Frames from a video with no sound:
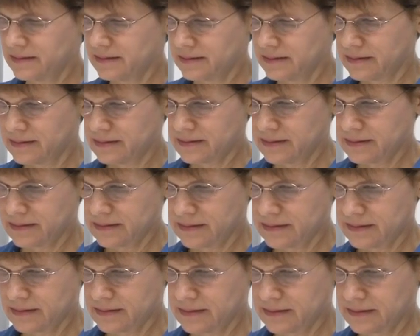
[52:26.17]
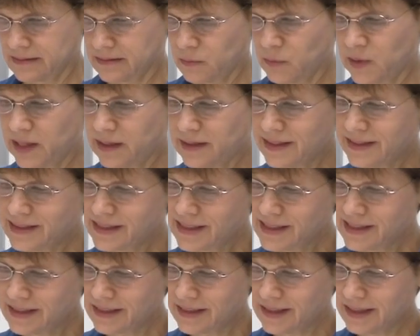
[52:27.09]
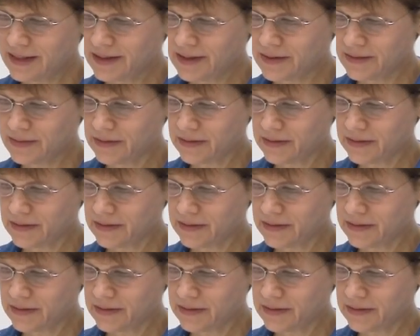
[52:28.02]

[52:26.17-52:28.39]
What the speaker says: Okay. Well, it doesn't, here,